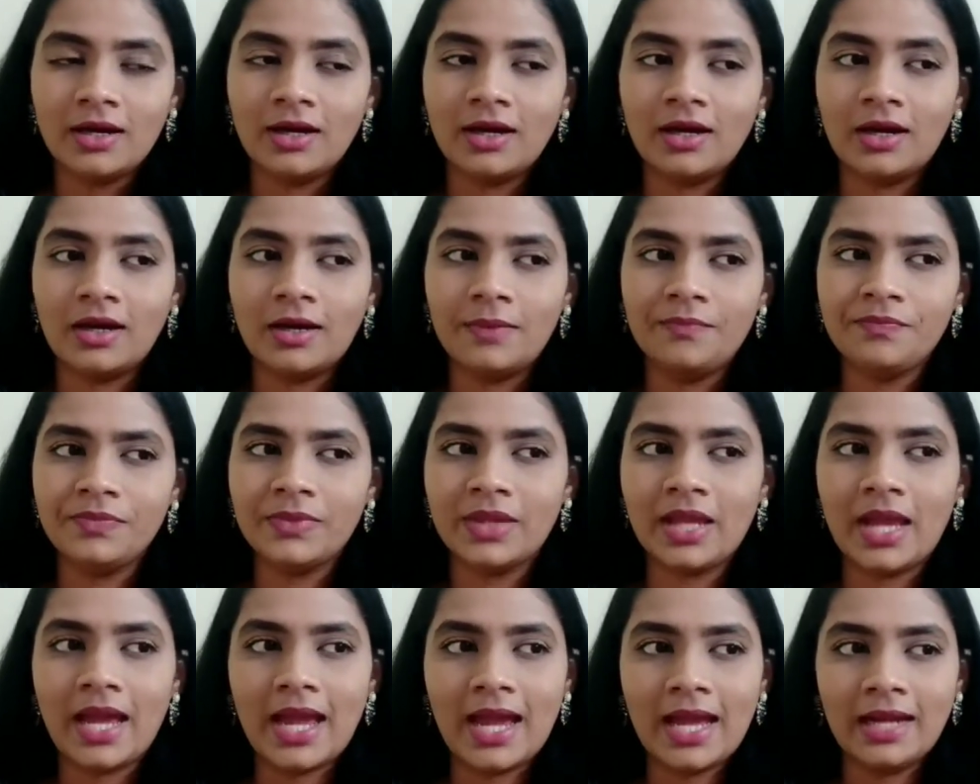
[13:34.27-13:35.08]

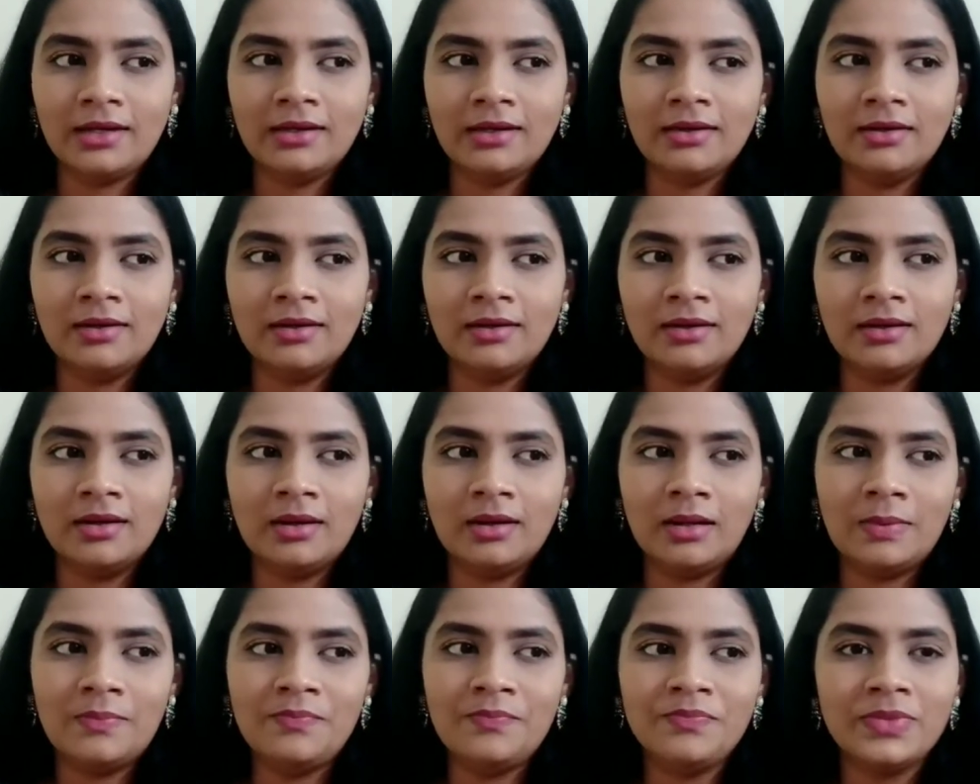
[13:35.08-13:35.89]

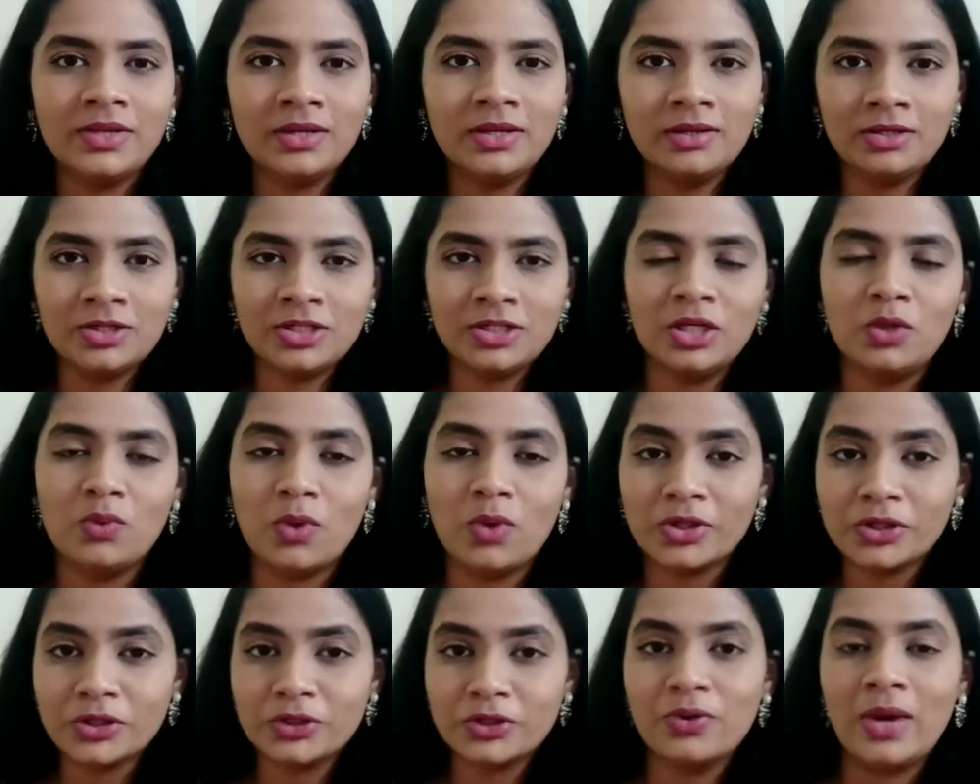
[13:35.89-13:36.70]
and she
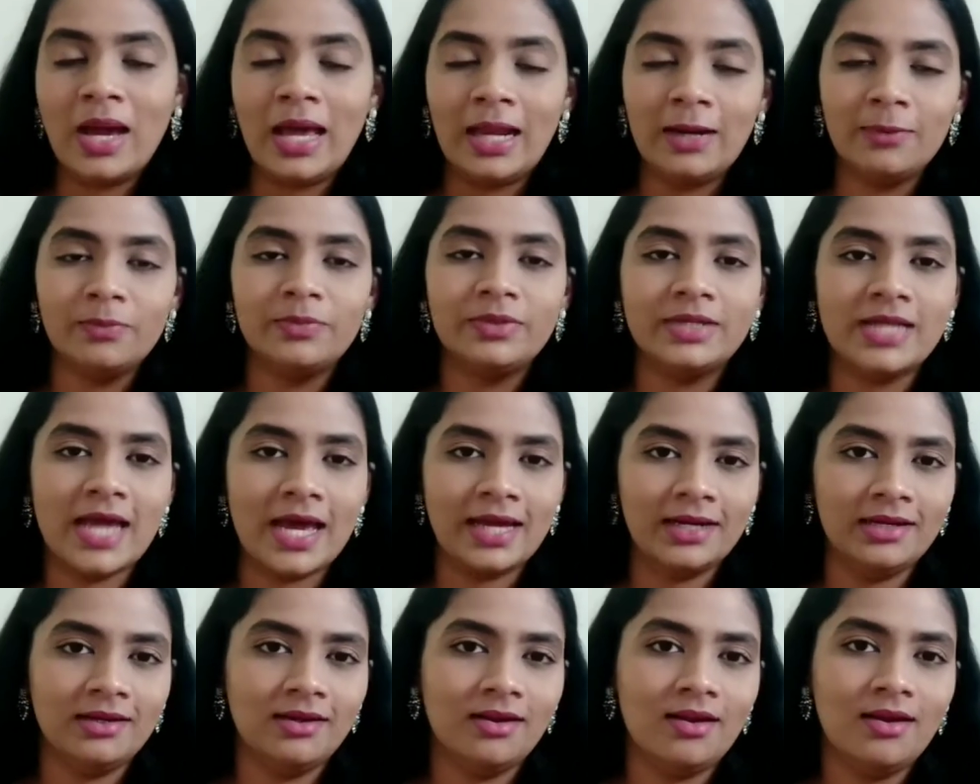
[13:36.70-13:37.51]
wants to help
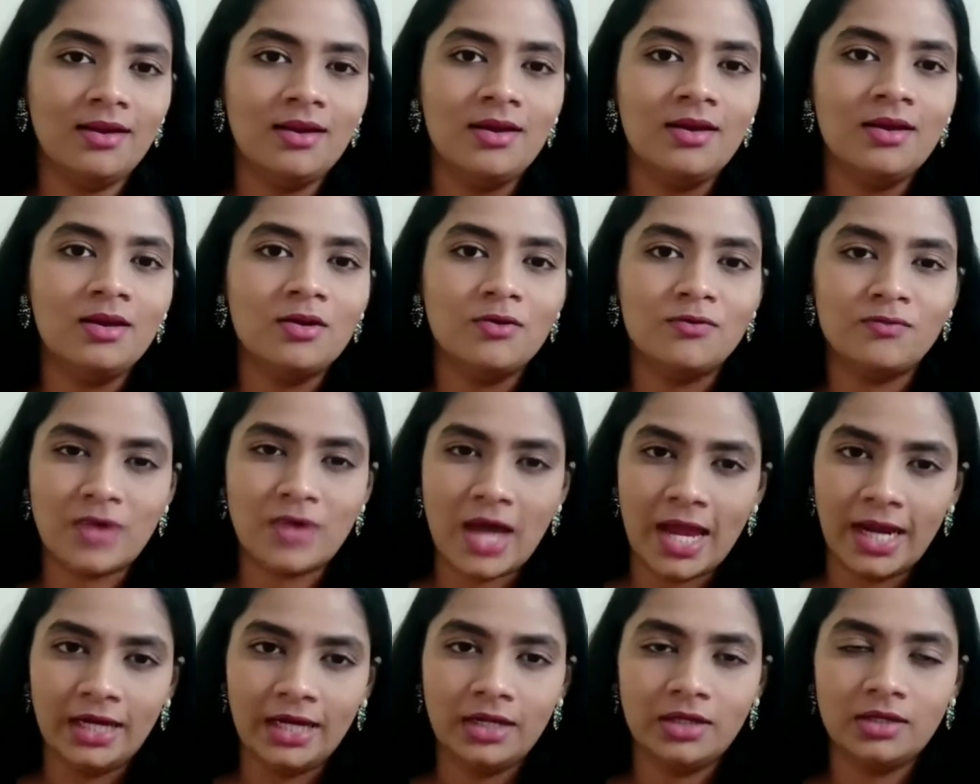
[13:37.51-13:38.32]
Daniel
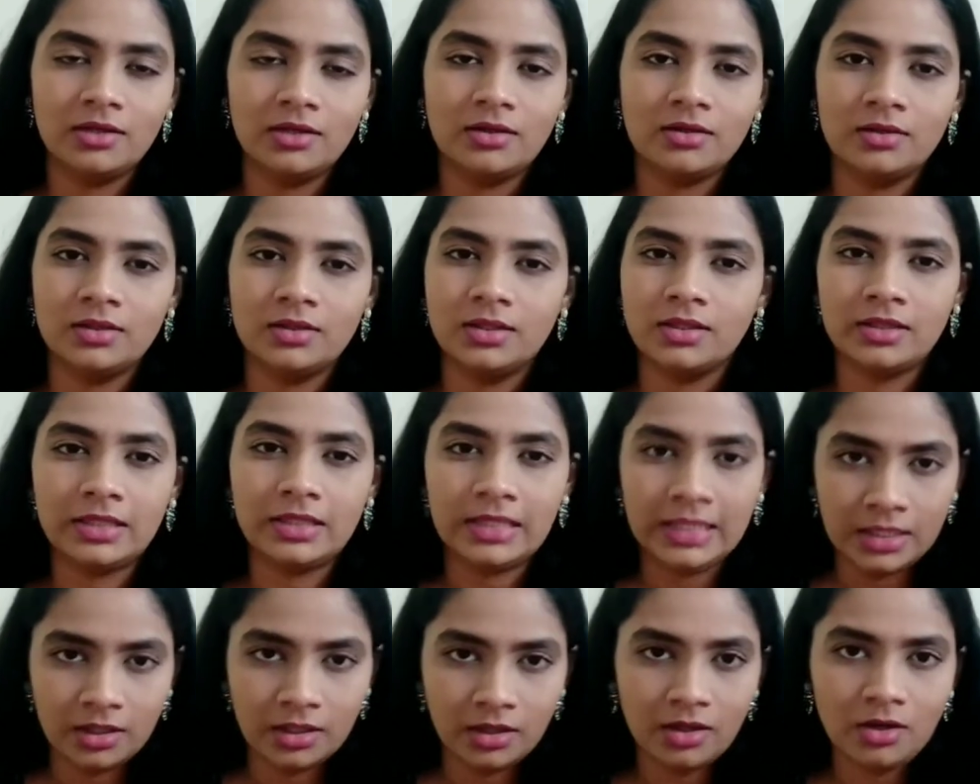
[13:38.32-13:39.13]
find the
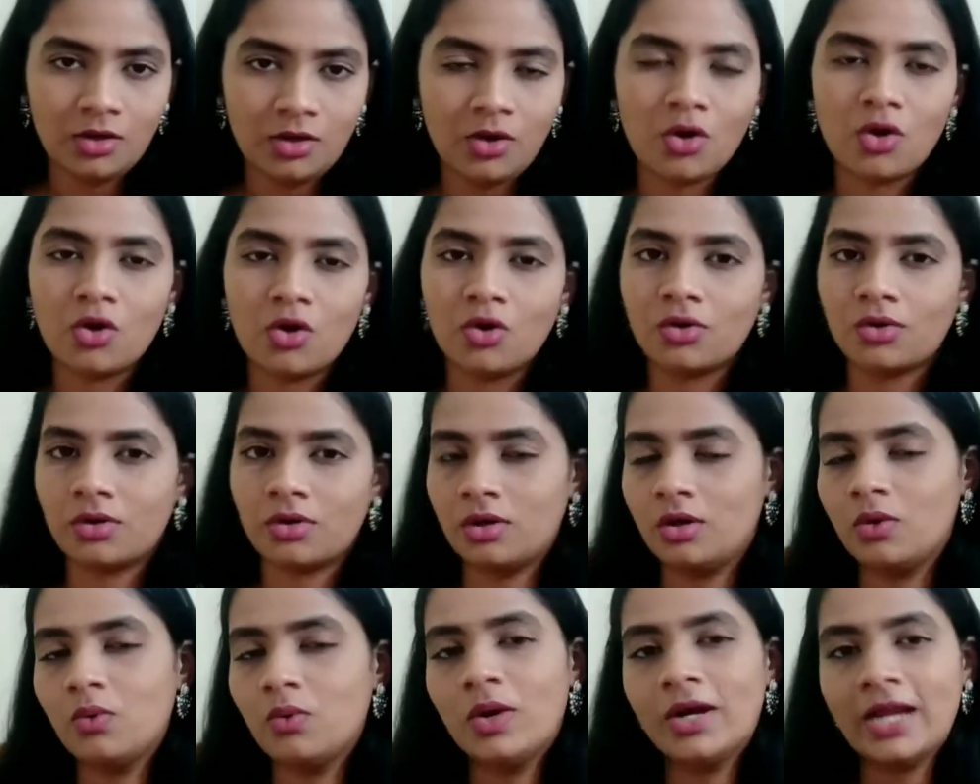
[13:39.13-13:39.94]
killer, or
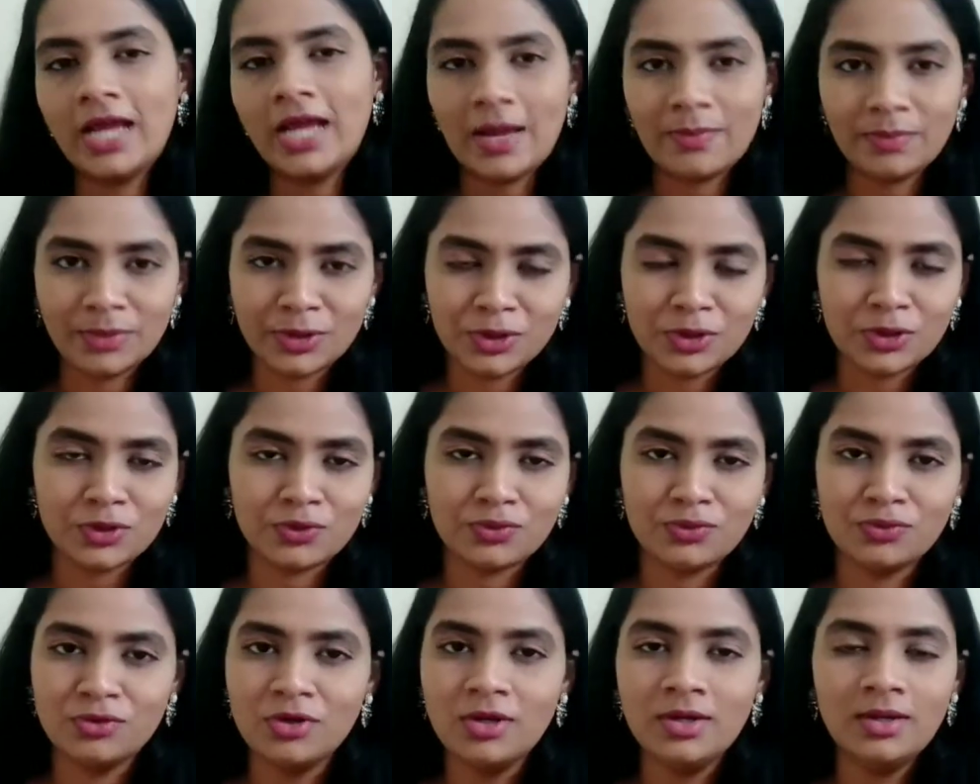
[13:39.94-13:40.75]
what happened
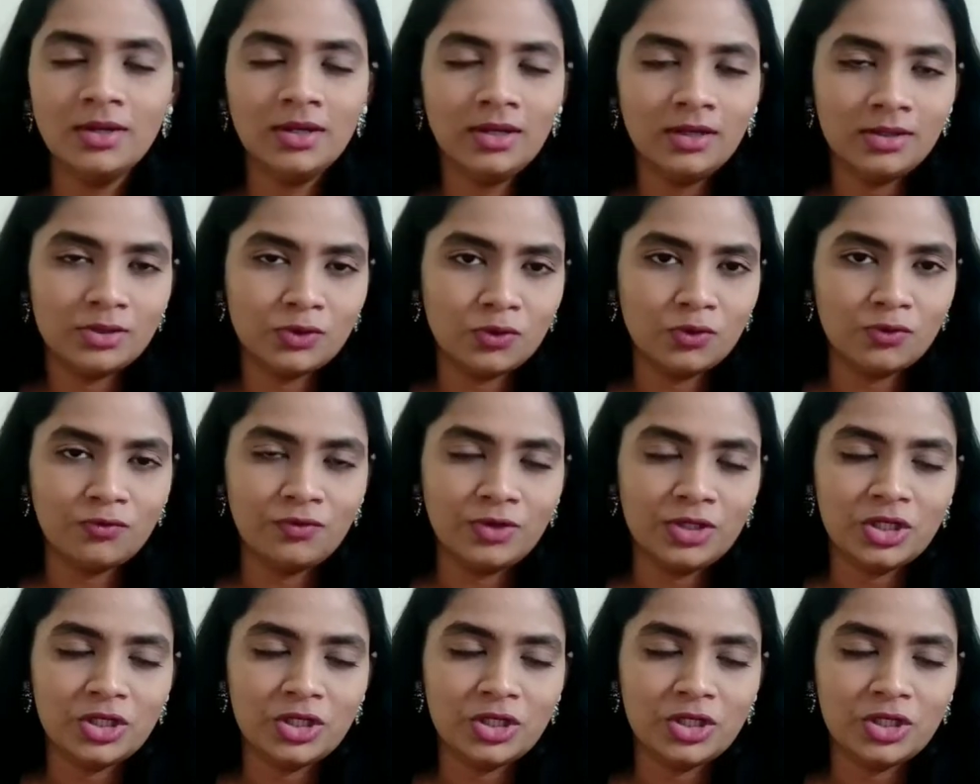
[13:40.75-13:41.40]
to Sophie.